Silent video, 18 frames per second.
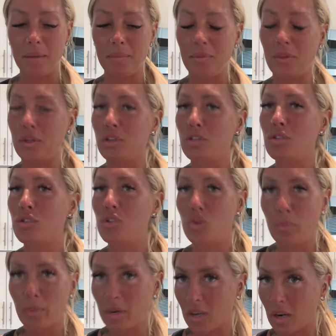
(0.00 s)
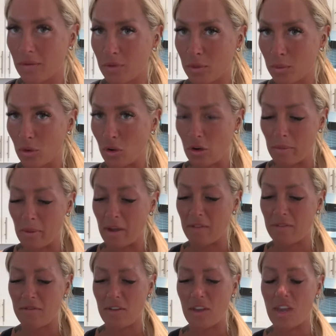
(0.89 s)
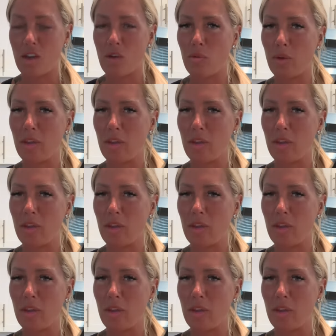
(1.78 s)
They're super comfortable on my feet.